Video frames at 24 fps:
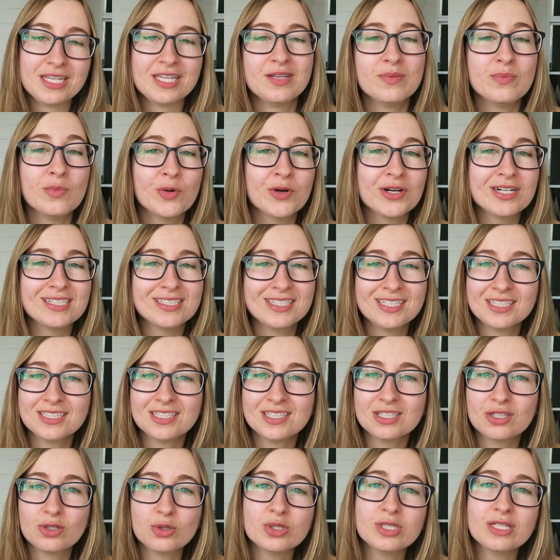eat more
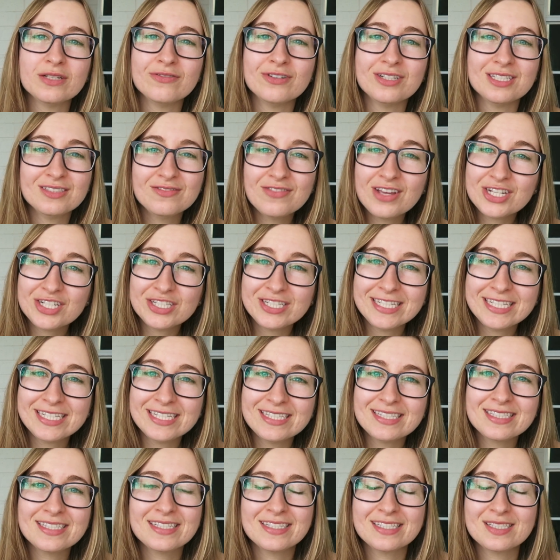delicious cruciferous
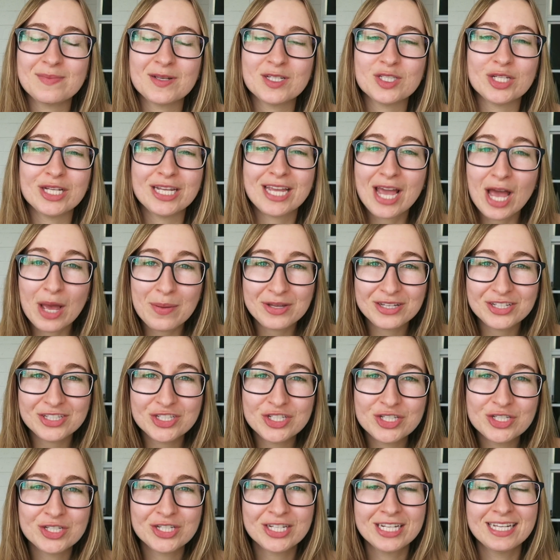veggies, especially
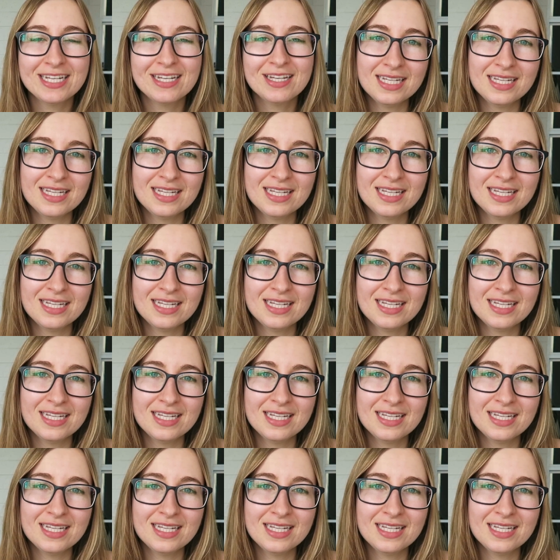cabbage.